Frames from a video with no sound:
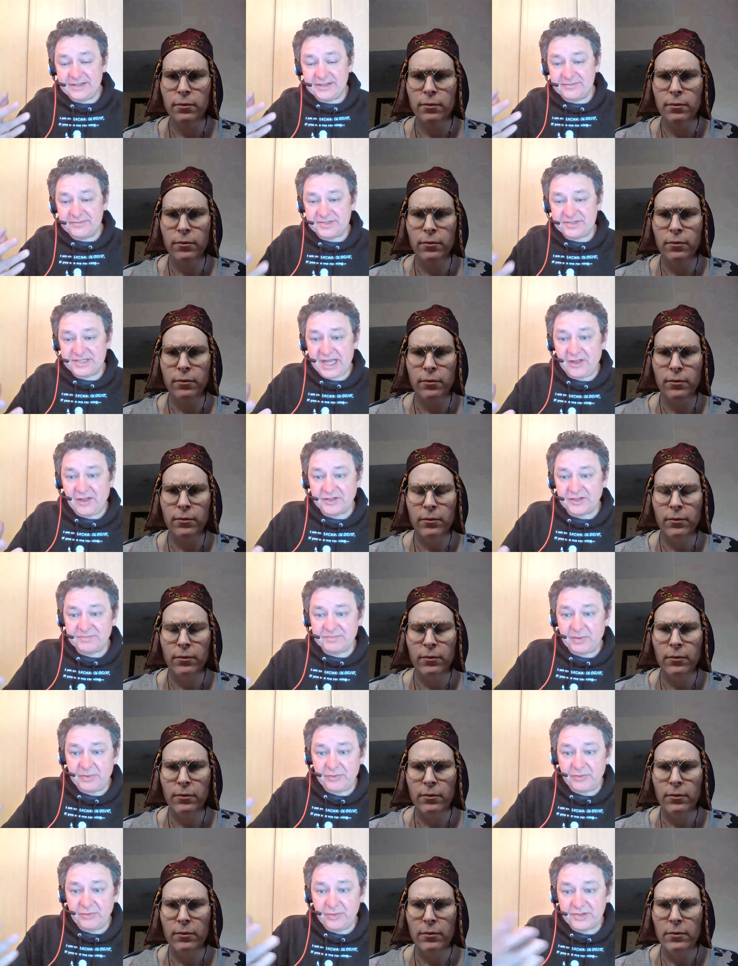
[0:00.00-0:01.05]
Speaker 1: in themselves,
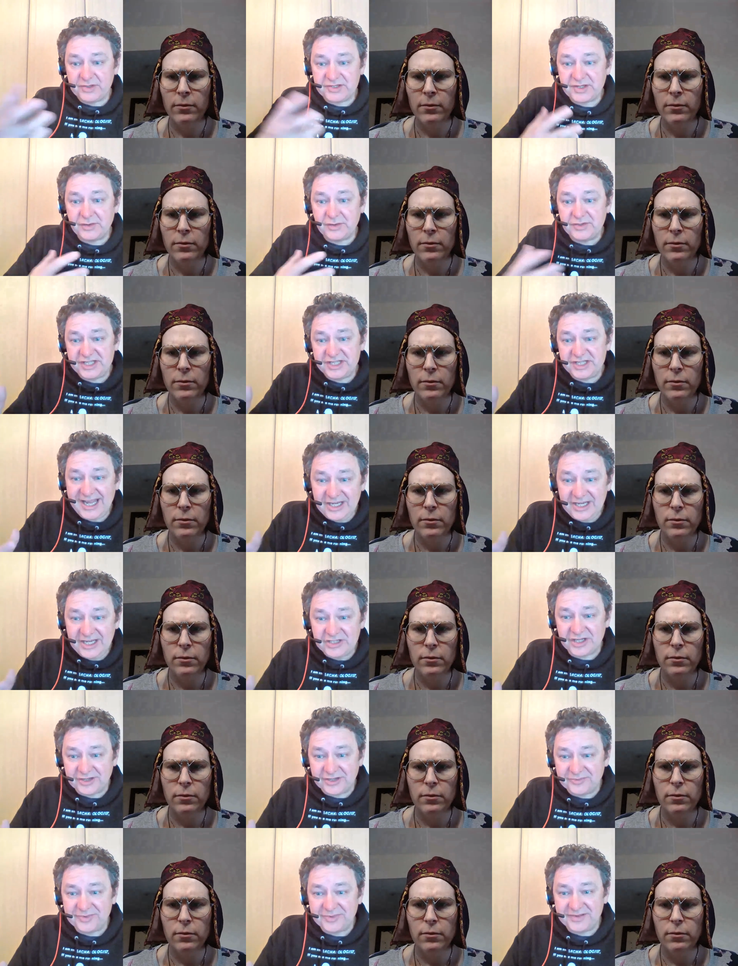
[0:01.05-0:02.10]
but through
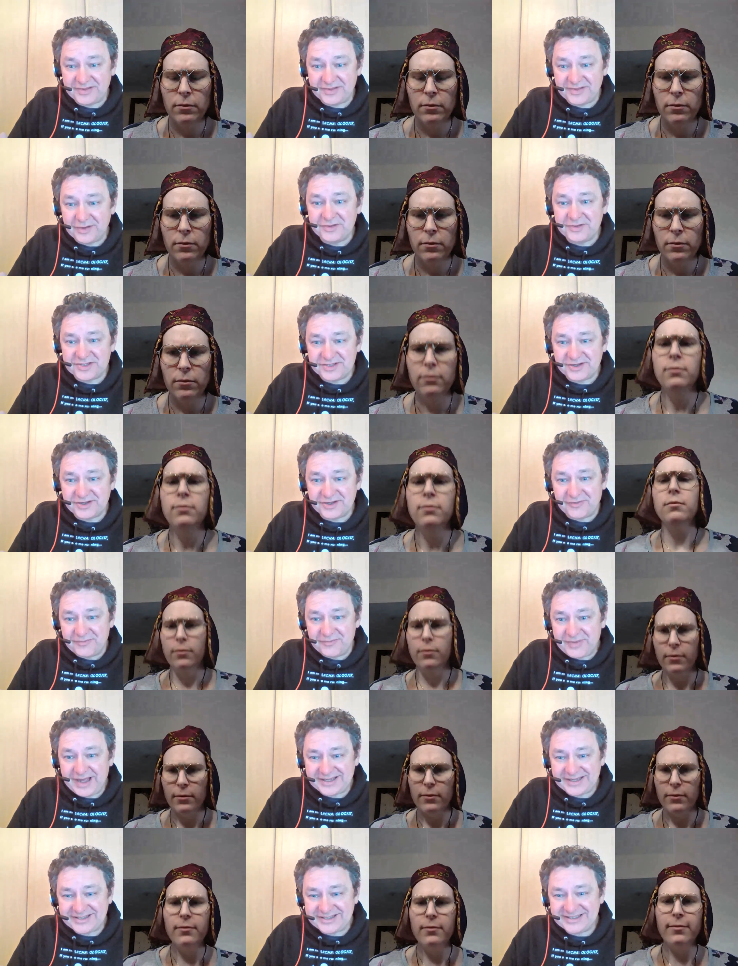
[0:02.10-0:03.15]
association with those
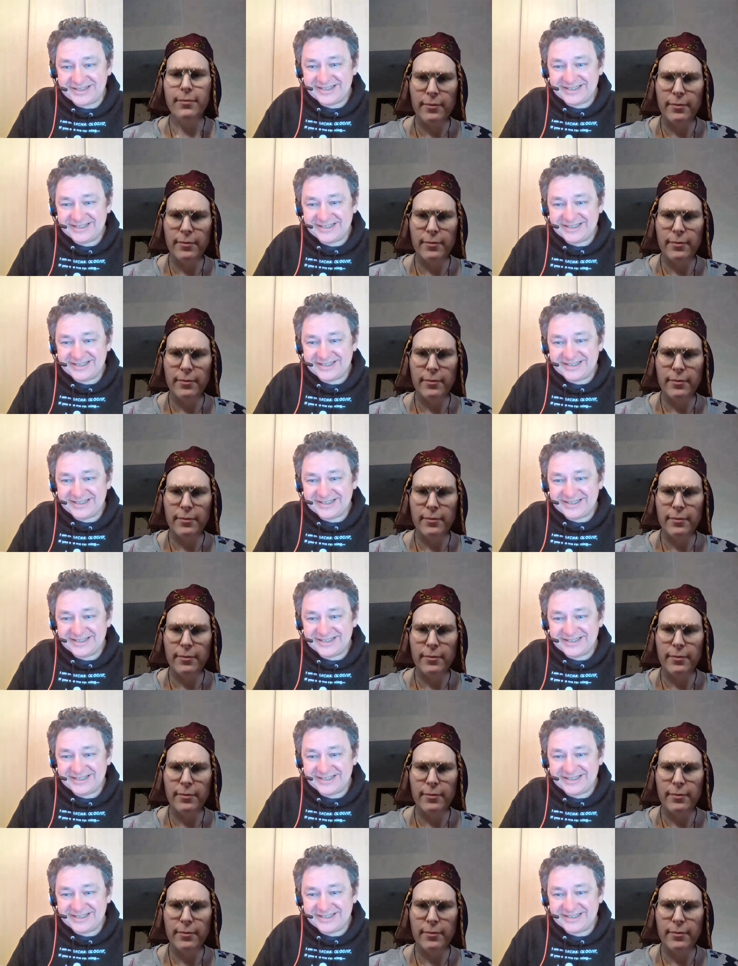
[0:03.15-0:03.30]
compact